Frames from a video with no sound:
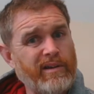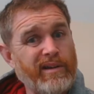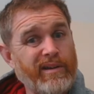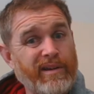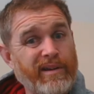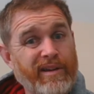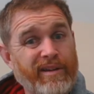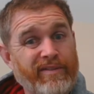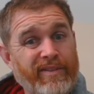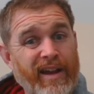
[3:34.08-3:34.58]

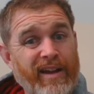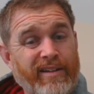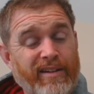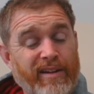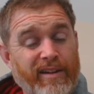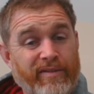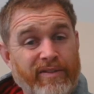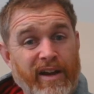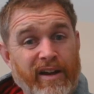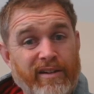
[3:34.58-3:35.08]
if
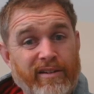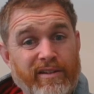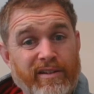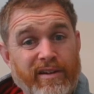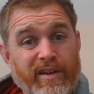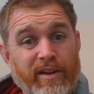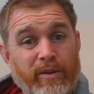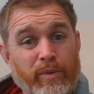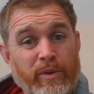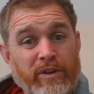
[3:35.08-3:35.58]
that's
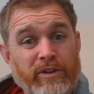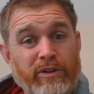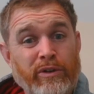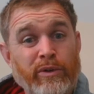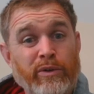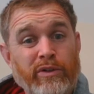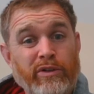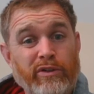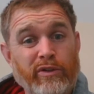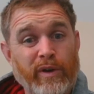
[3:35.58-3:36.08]
gonna
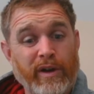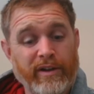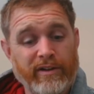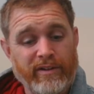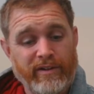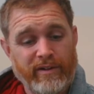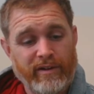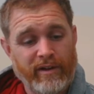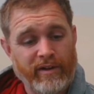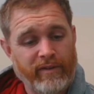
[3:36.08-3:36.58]
reduce
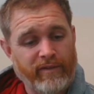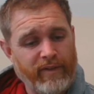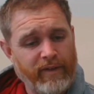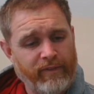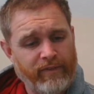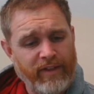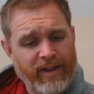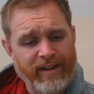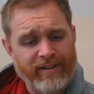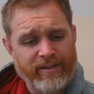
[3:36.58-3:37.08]
stress, and
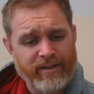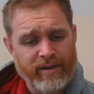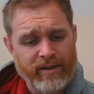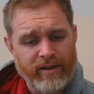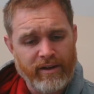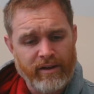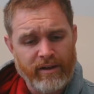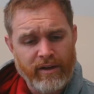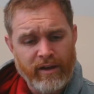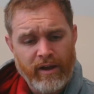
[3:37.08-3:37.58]
if that's
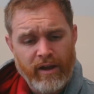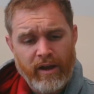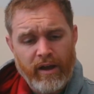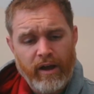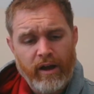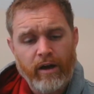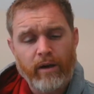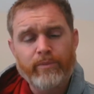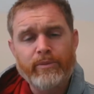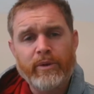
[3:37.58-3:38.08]
gonna
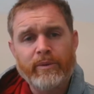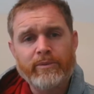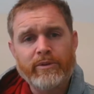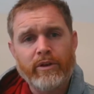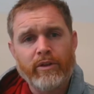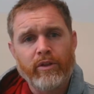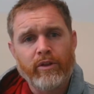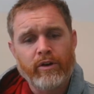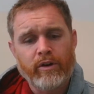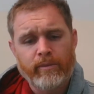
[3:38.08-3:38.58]
help them to
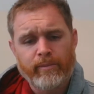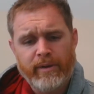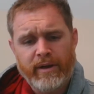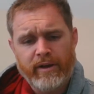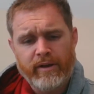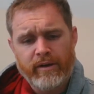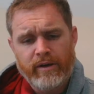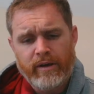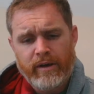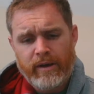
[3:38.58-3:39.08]
learn
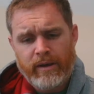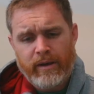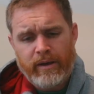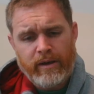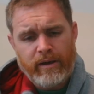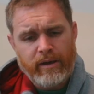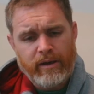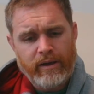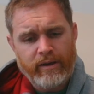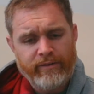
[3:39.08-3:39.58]
better,
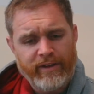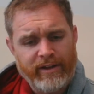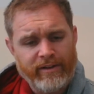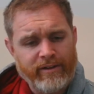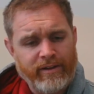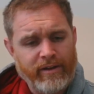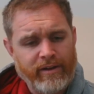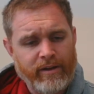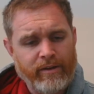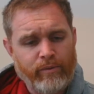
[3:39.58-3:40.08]
if that's
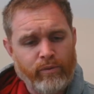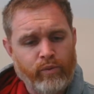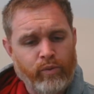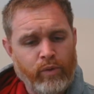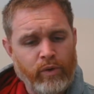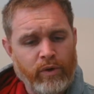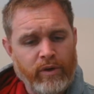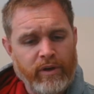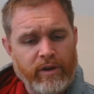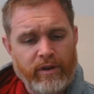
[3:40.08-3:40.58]
gonna
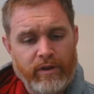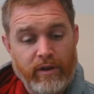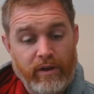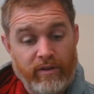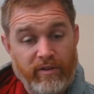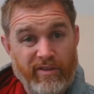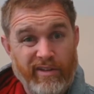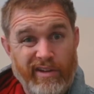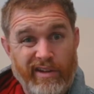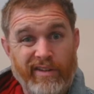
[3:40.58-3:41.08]
really,
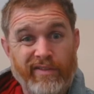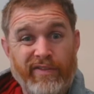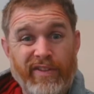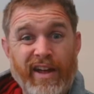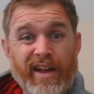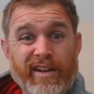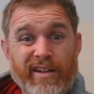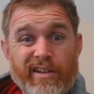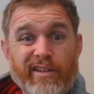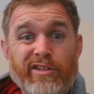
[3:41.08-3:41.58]
if
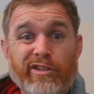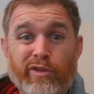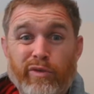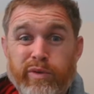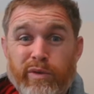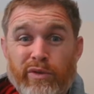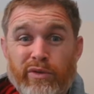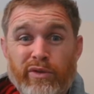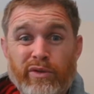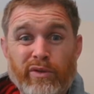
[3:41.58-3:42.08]
that is
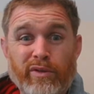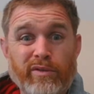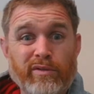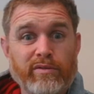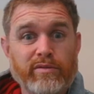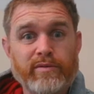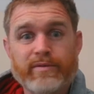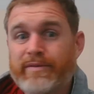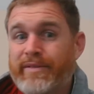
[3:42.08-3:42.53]
crucial,